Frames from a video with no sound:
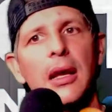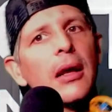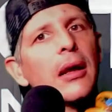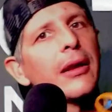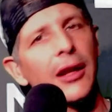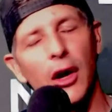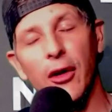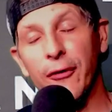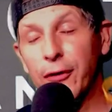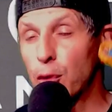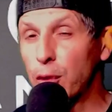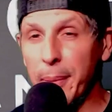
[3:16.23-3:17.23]
You know, if you're
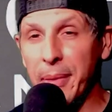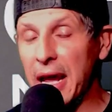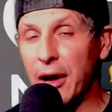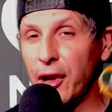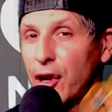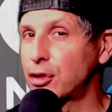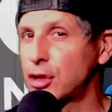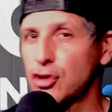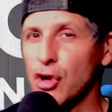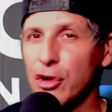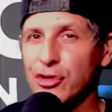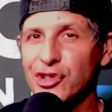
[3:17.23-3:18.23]
ripping out here at the
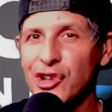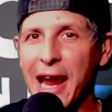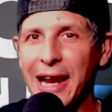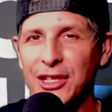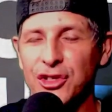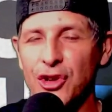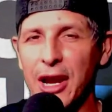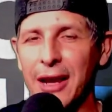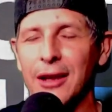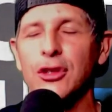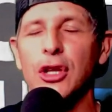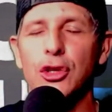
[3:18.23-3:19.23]
Drone Champs
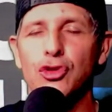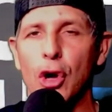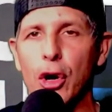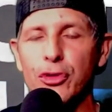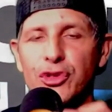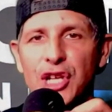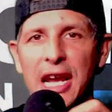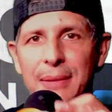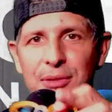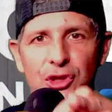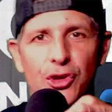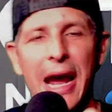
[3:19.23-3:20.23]

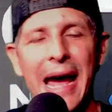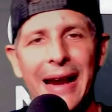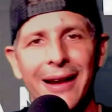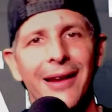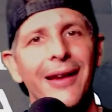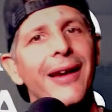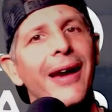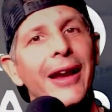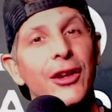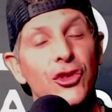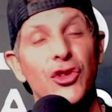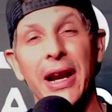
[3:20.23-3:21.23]
track, and you're
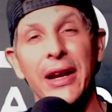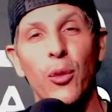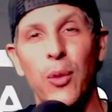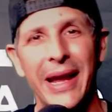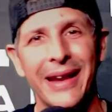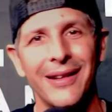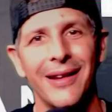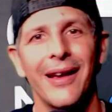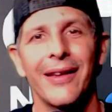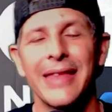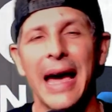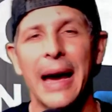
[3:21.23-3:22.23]
trying to win
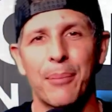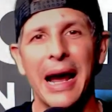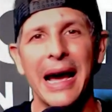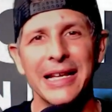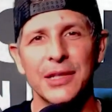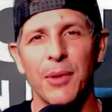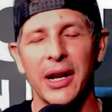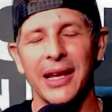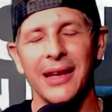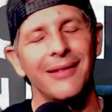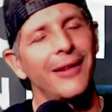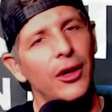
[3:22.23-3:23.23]
that prize money,
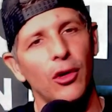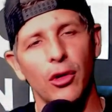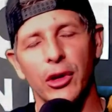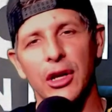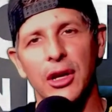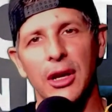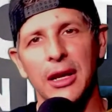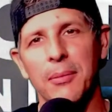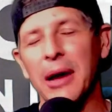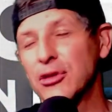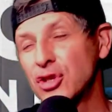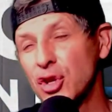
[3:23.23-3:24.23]
you're only going to get
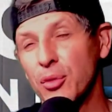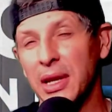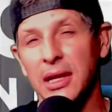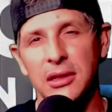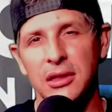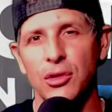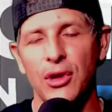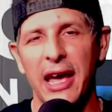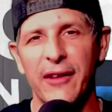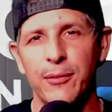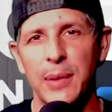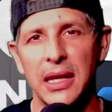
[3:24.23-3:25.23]
about 2 minutes, 2.5
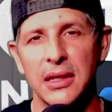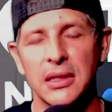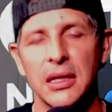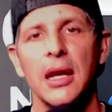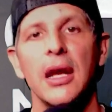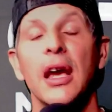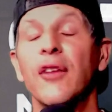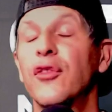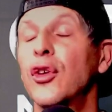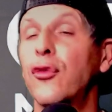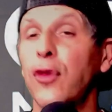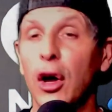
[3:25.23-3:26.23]
minutes. If you
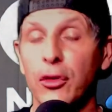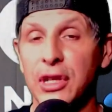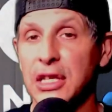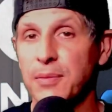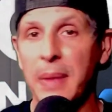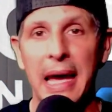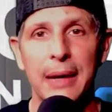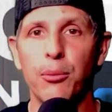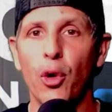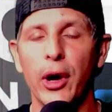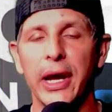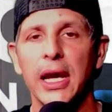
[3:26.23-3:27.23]
float this bad
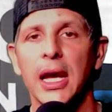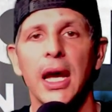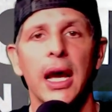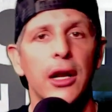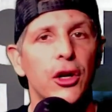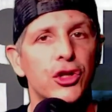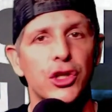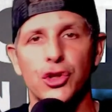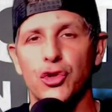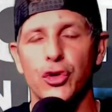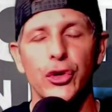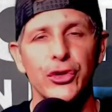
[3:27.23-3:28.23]
boy and are just
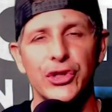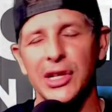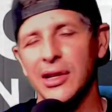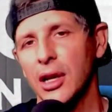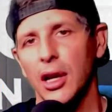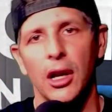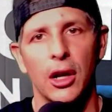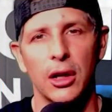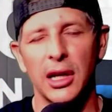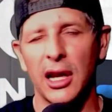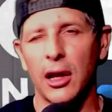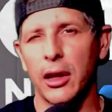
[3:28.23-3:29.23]
cruising, you're going to
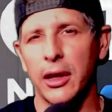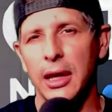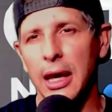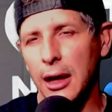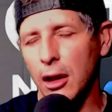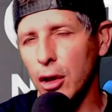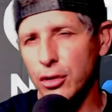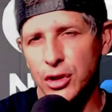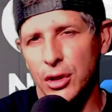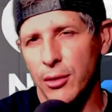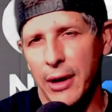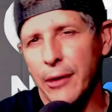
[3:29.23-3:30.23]
get closer to
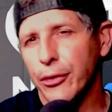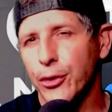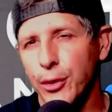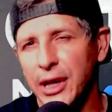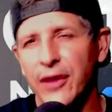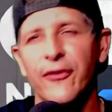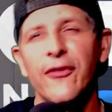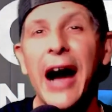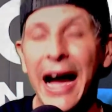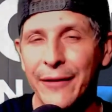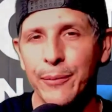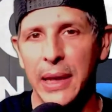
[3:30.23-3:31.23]
around 3 to
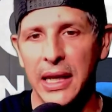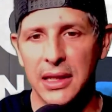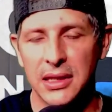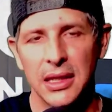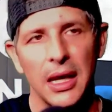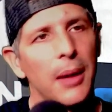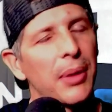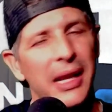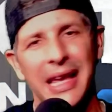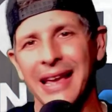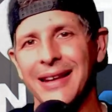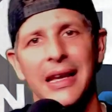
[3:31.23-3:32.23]
5 minutes. But
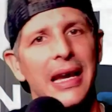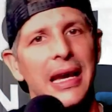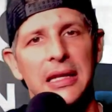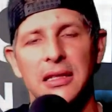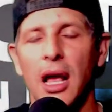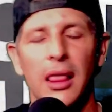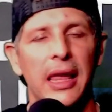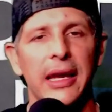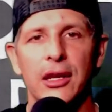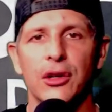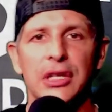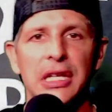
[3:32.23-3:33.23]
again, it's not like your
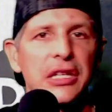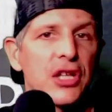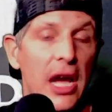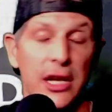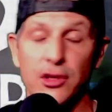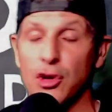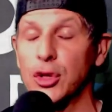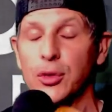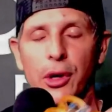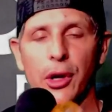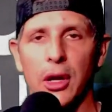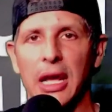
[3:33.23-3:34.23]
DJI drones where you're
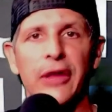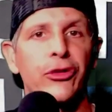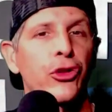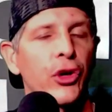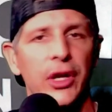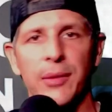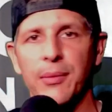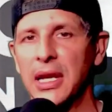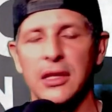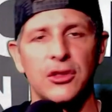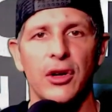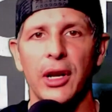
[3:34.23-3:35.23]
going to get 30 minutes
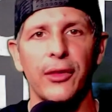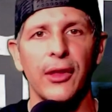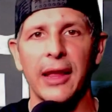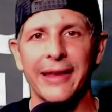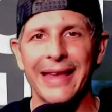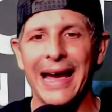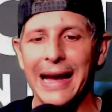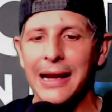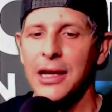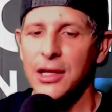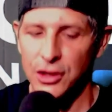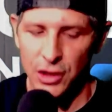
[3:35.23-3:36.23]
or anything like that.
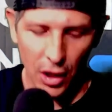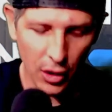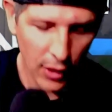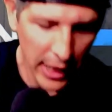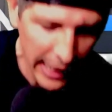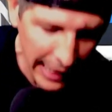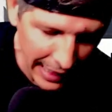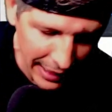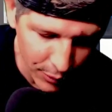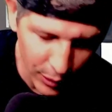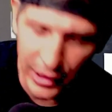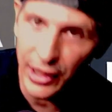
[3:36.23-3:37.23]
So, hey,
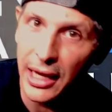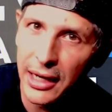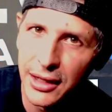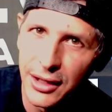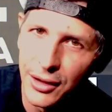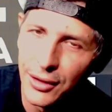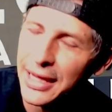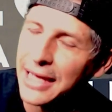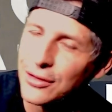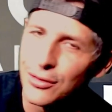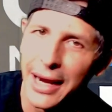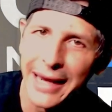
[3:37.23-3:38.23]
what do you got to do? That's
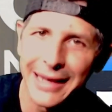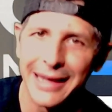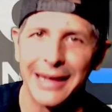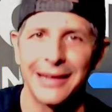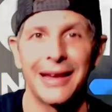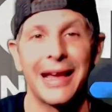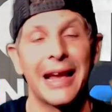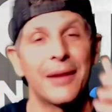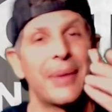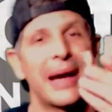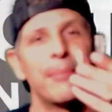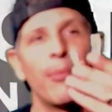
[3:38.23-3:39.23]
right, kid. You got to buy
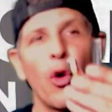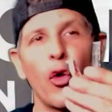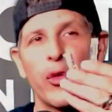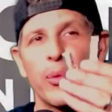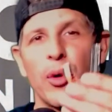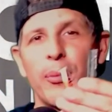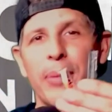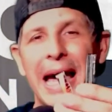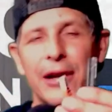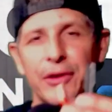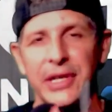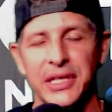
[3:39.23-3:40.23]
multiple
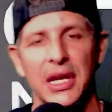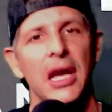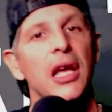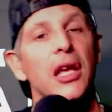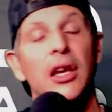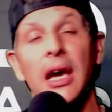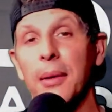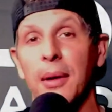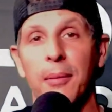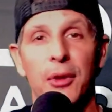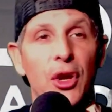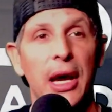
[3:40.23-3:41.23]
batteries. You got
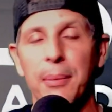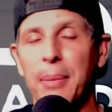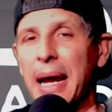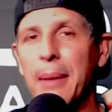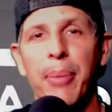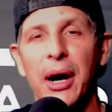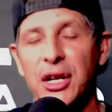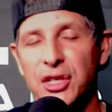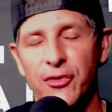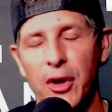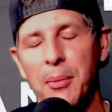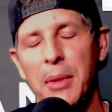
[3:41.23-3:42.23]
to buy a bunch of
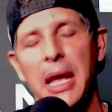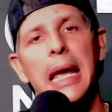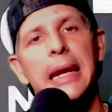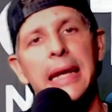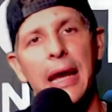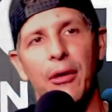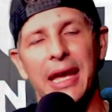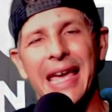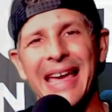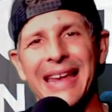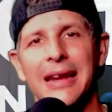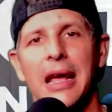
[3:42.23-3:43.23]
them. Now,
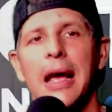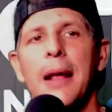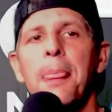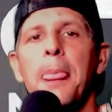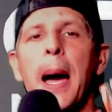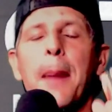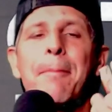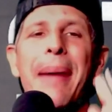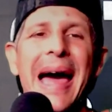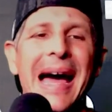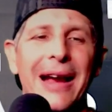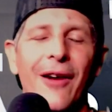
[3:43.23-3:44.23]
again, a
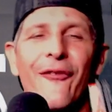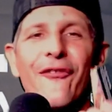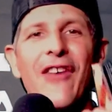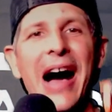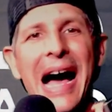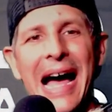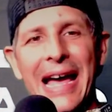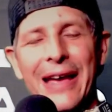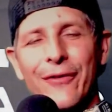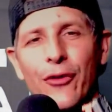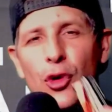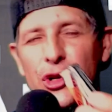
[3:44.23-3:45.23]
pack of 5
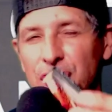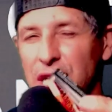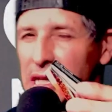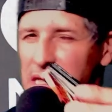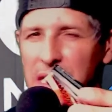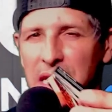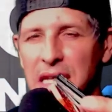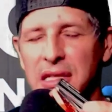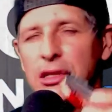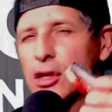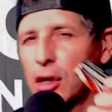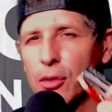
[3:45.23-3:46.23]
or 6 of these is
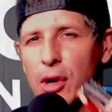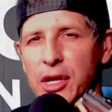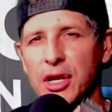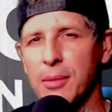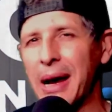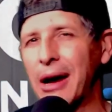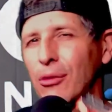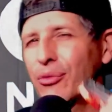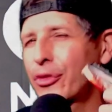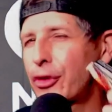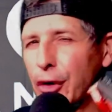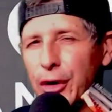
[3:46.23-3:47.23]
going to run you about
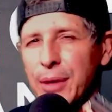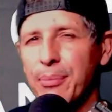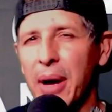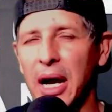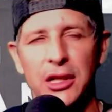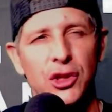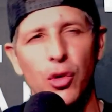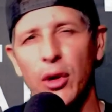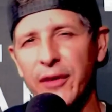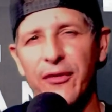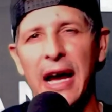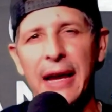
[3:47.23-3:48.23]
$30,
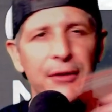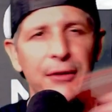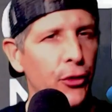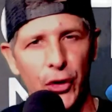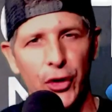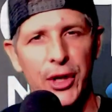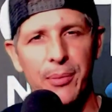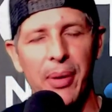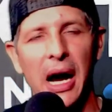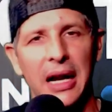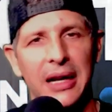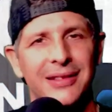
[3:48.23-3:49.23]
$25 to
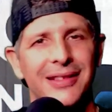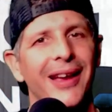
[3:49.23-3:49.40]
$30.